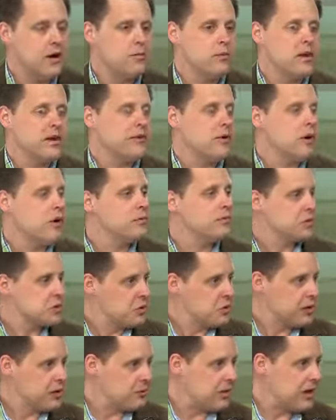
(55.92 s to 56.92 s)
we have a
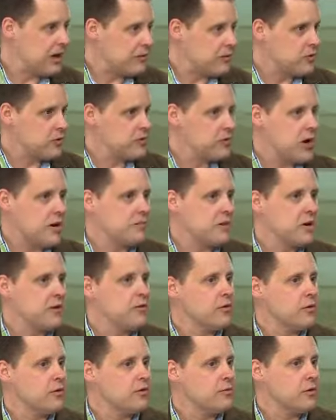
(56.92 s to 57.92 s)
homeschooling mom who dropped off
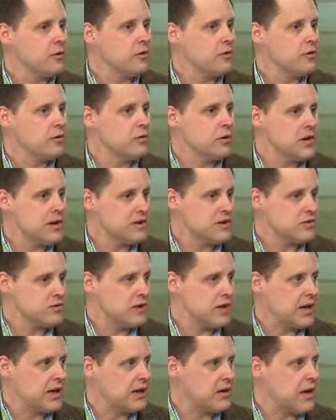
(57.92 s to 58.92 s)
her computer
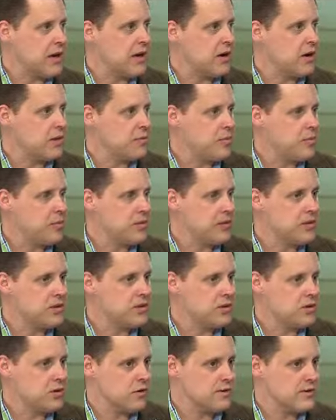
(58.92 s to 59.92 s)
yesterday at our
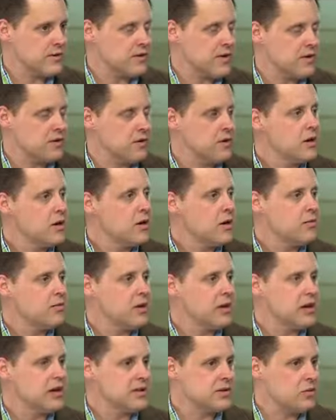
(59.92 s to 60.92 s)
Papillion service center
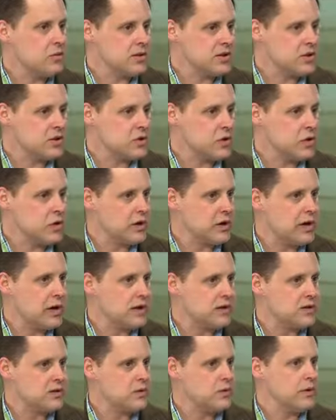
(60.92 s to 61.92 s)
because it wasn't turning
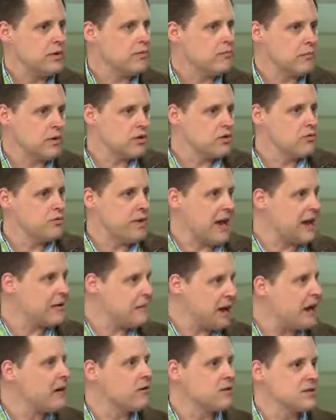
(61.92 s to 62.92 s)
on. So we assume
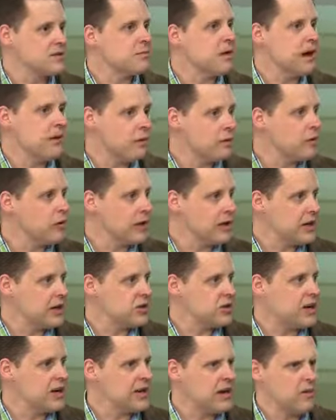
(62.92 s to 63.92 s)
bad power supply. We'll bring it
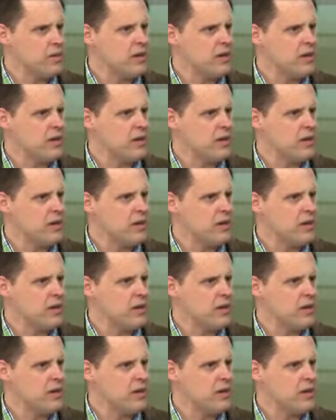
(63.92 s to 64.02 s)
in, check it